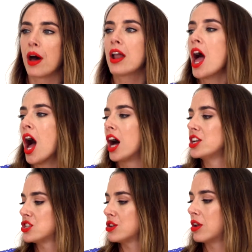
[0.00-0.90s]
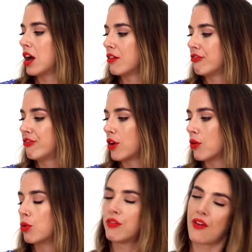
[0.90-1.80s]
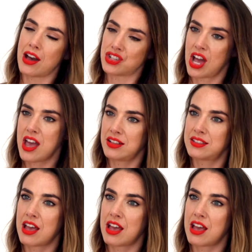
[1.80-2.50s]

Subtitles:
But I do love all of our shades.